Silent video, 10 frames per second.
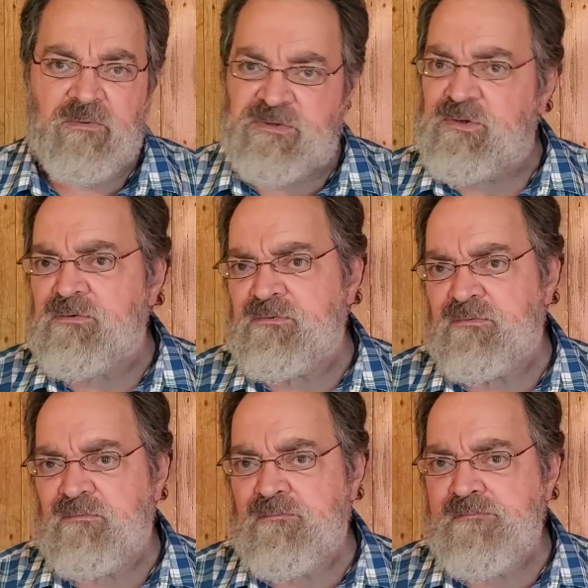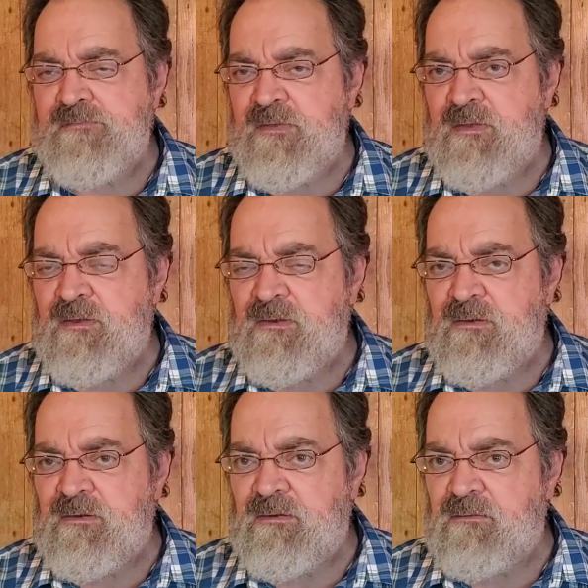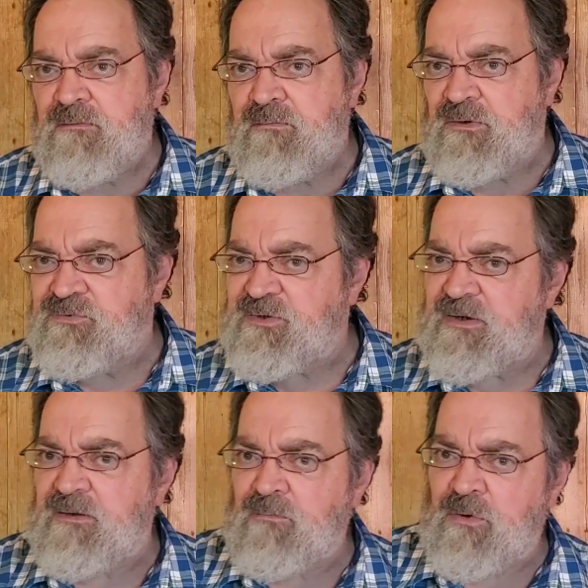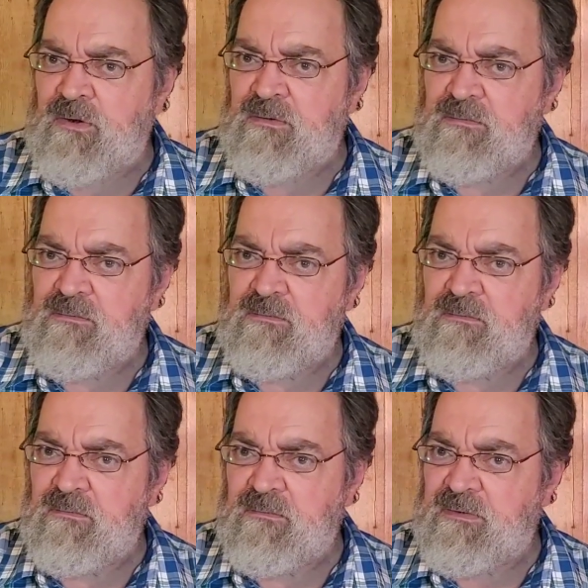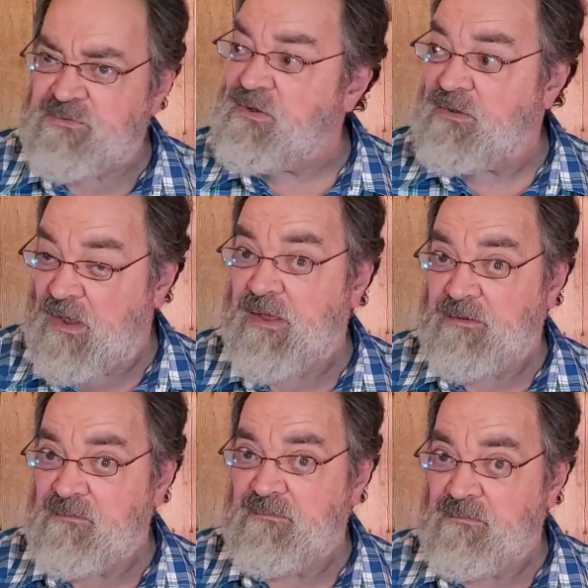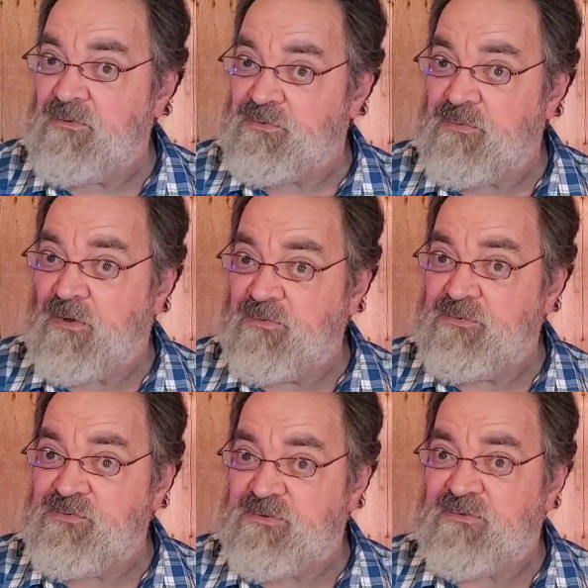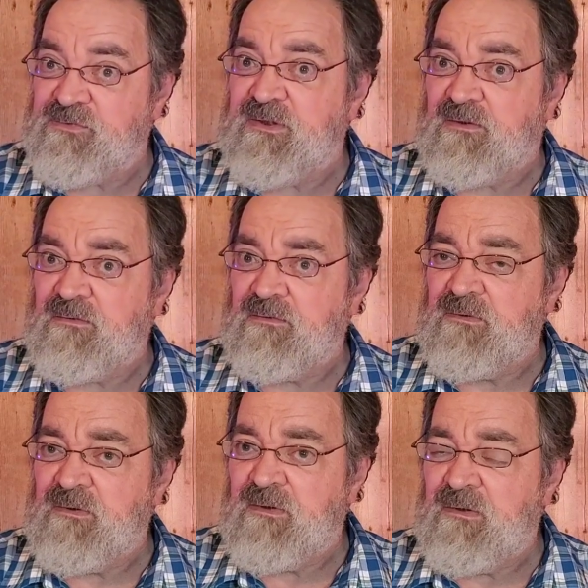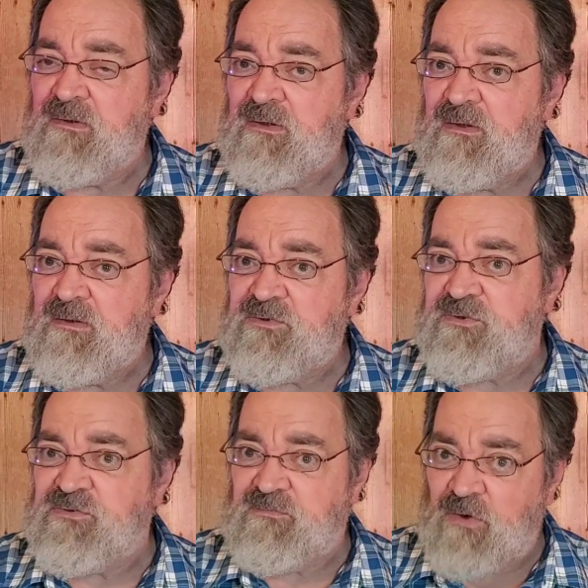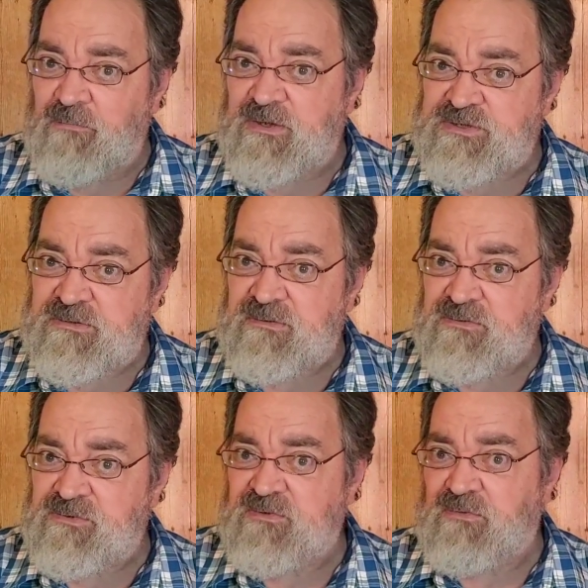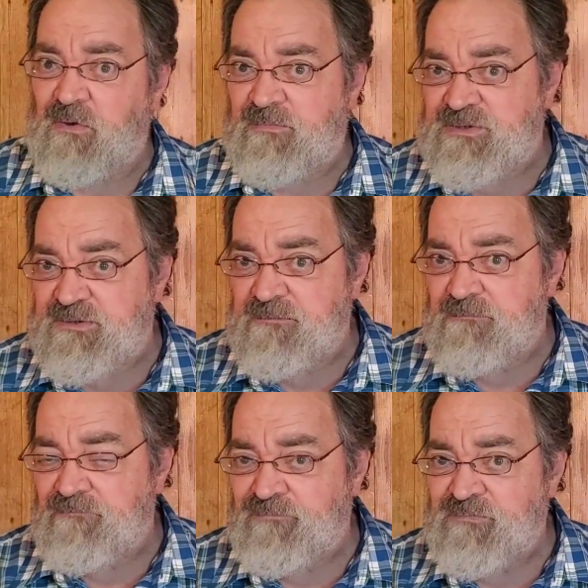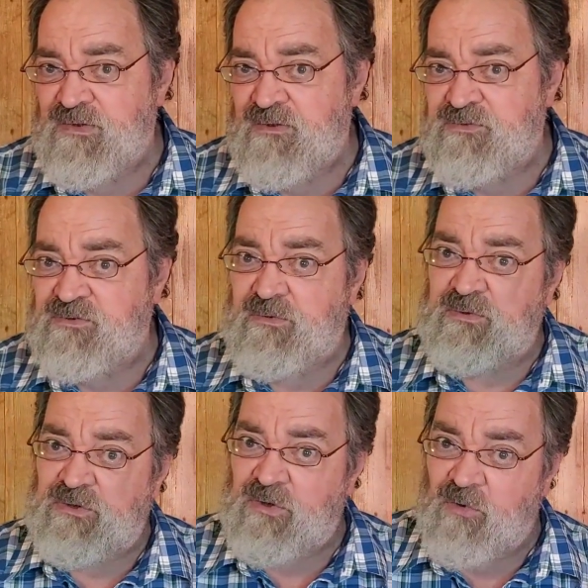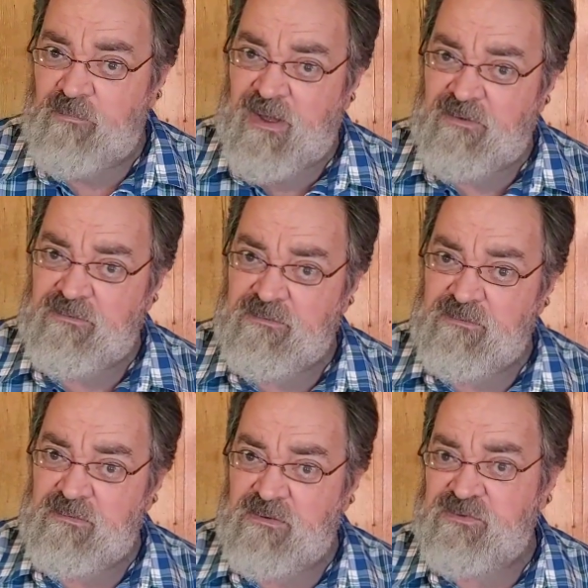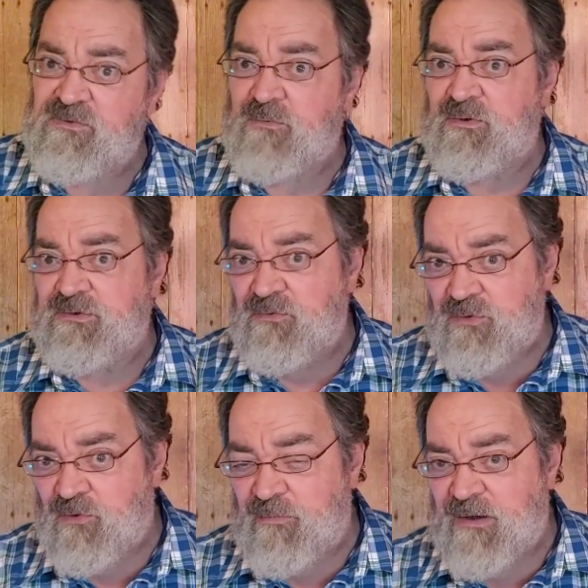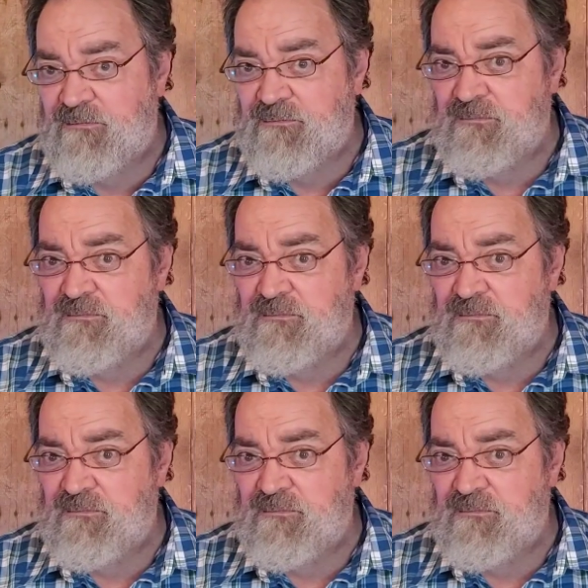What we do. We don't sin anymore. That's a lie, because we all do sin still. The sins of omission, sins of commission. Sins that we know about and sins that we don't know about.